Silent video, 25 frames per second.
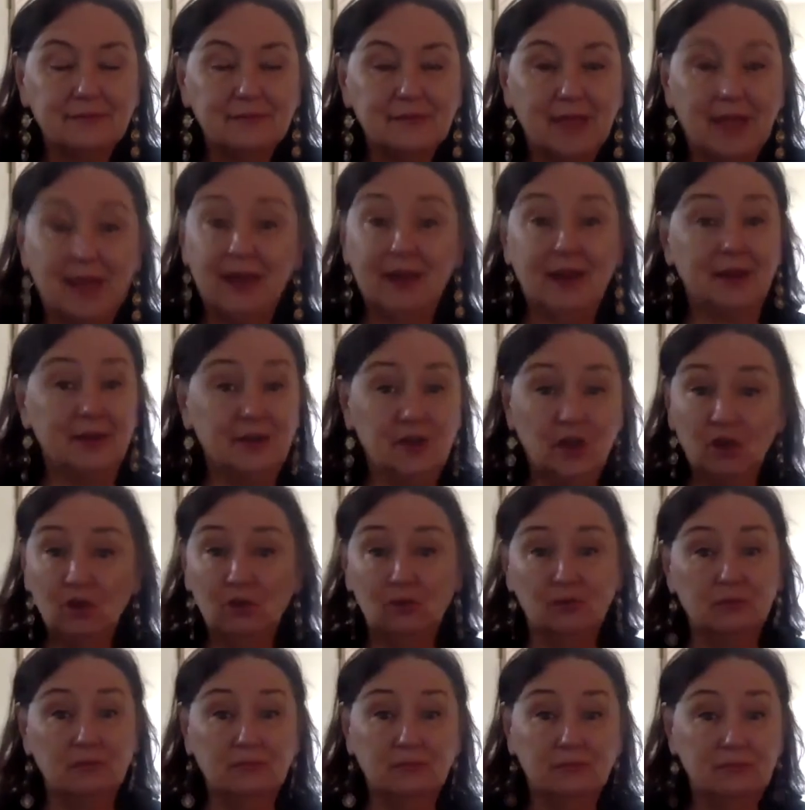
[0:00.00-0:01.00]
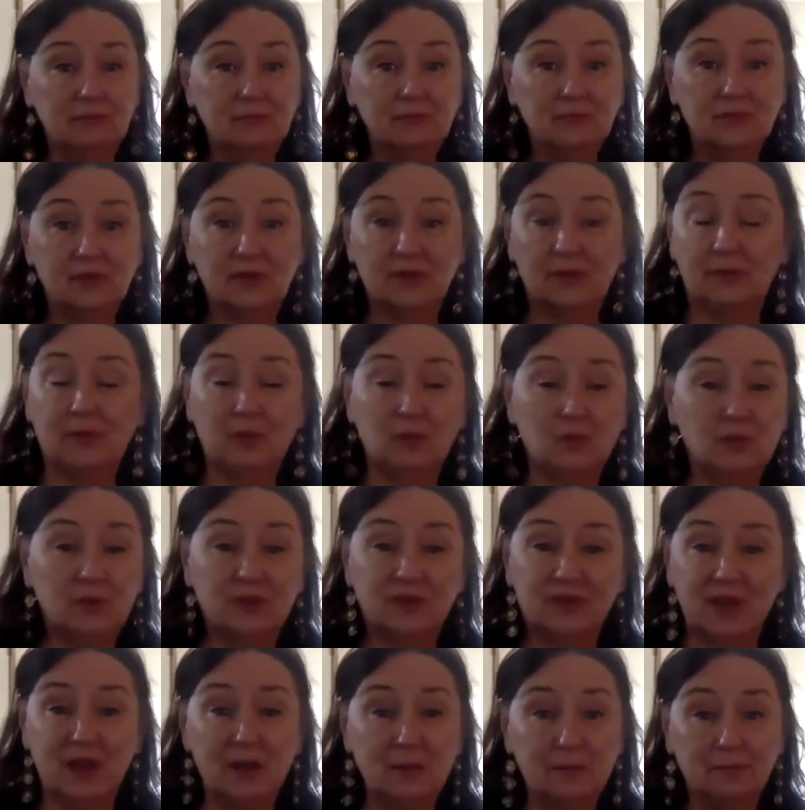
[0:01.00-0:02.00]
And I knew something was
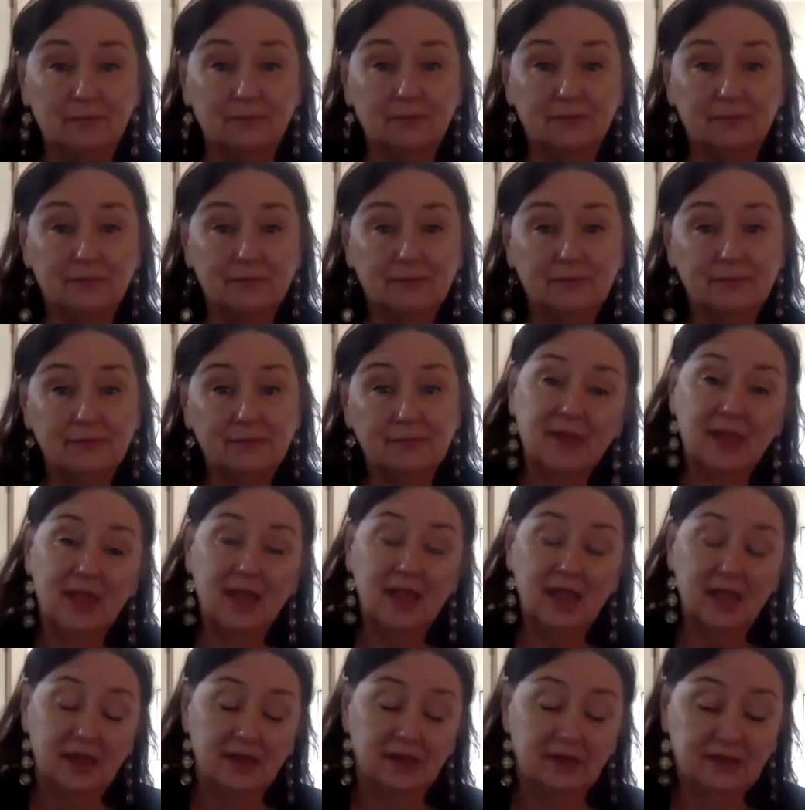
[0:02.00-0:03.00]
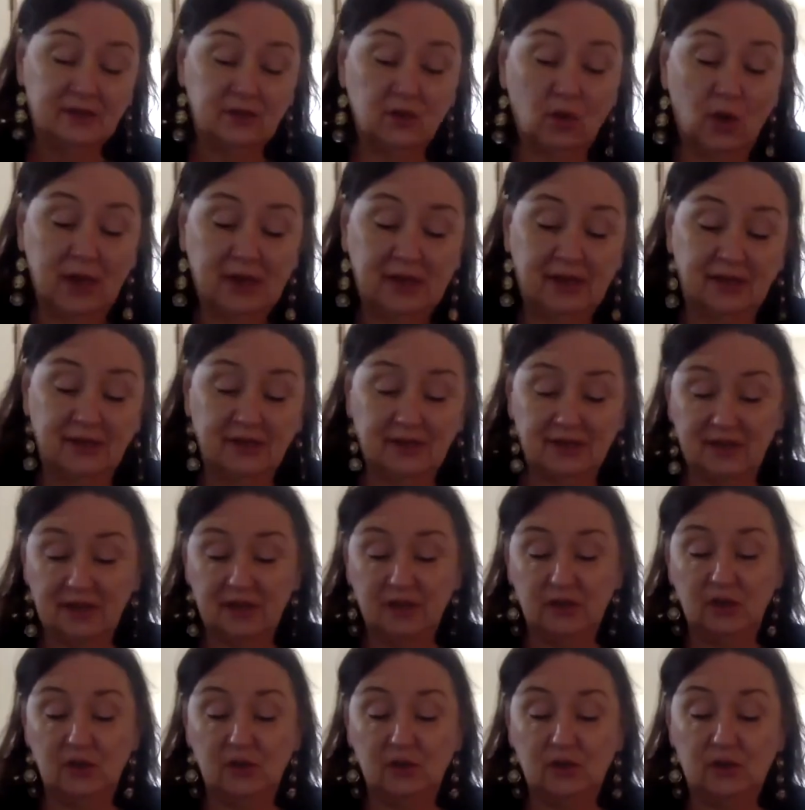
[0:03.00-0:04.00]
up. So I
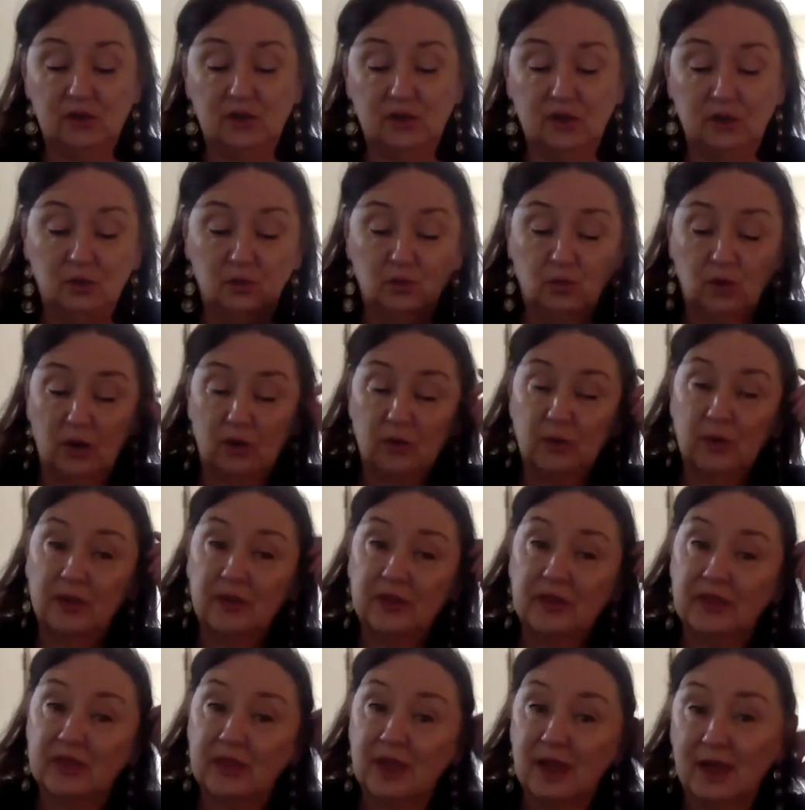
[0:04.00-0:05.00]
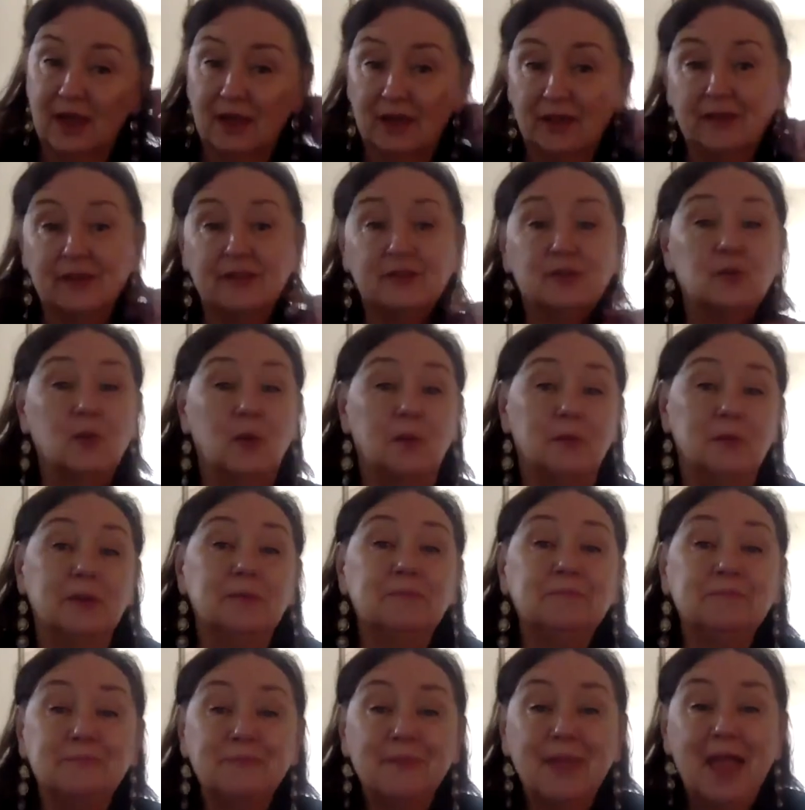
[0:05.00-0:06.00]
continued to work with this
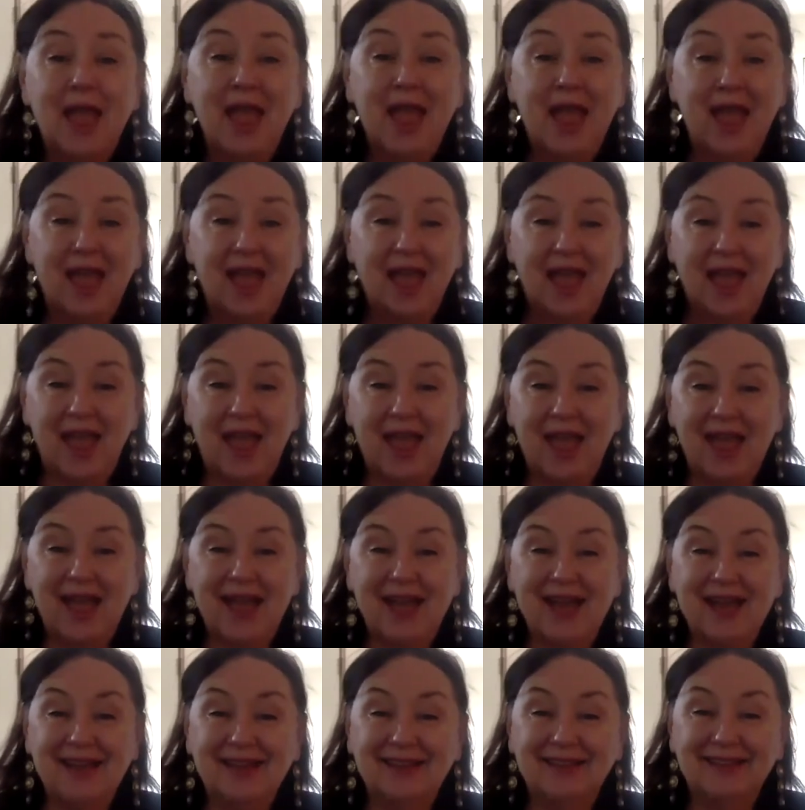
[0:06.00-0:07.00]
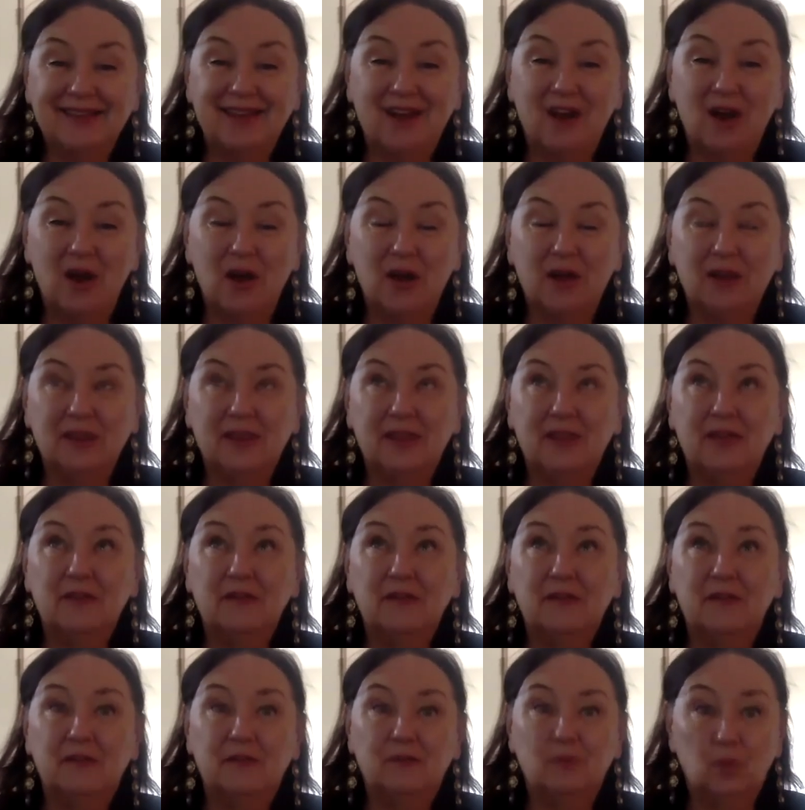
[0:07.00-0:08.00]
woman. And on
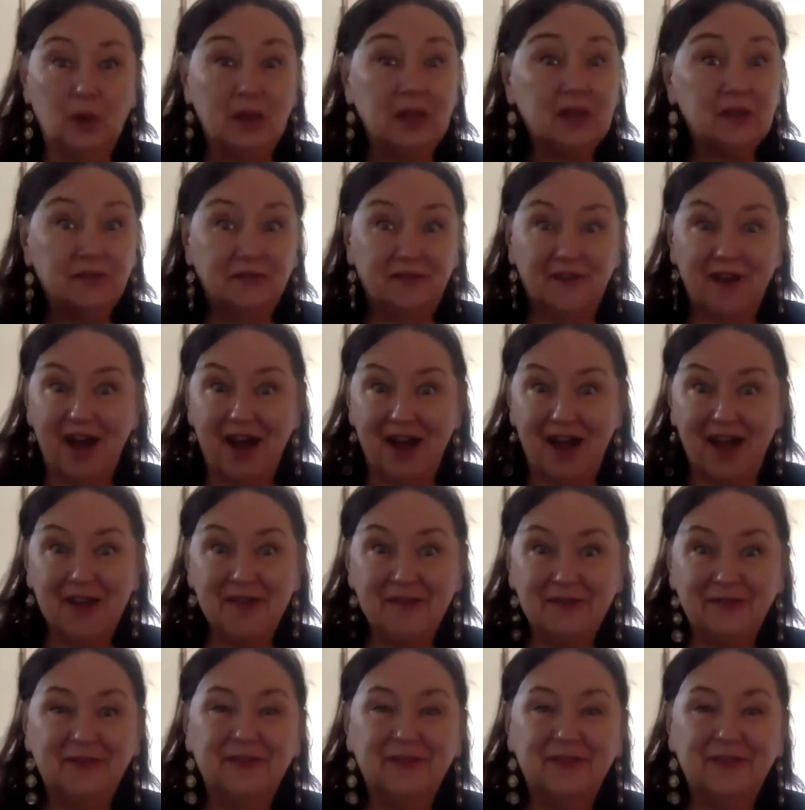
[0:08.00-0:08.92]
the week five,